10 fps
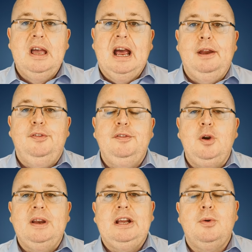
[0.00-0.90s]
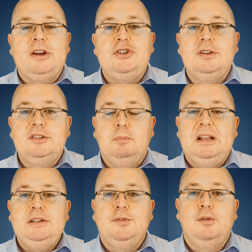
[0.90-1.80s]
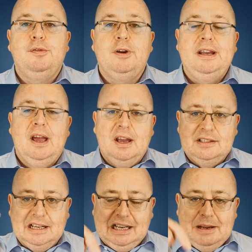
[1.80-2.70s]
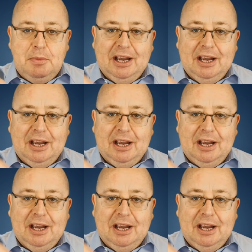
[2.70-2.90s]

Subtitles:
And if you've got any questions, please feel free to click my